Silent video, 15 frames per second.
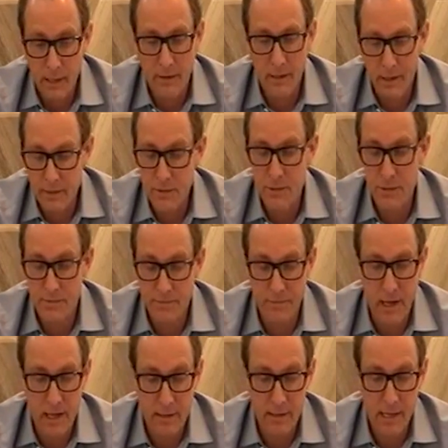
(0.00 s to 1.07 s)
That is just
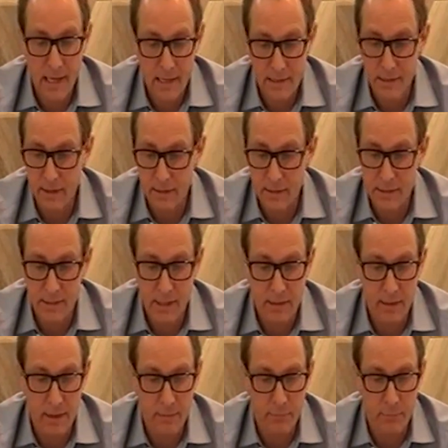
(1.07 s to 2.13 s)
fantastic to see
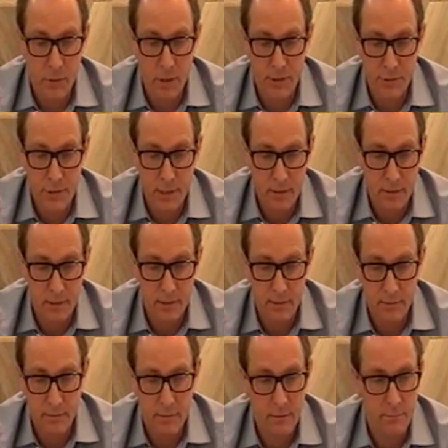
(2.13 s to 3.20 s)
that project
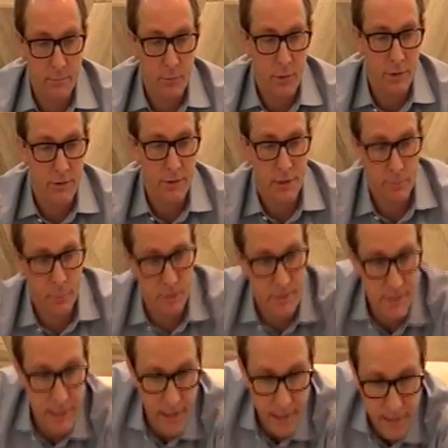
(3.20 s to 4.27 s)

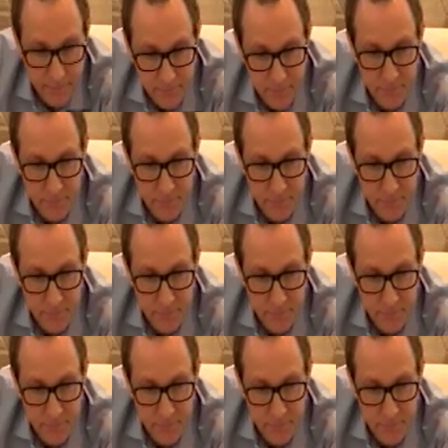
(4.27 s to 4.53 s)
proceeding.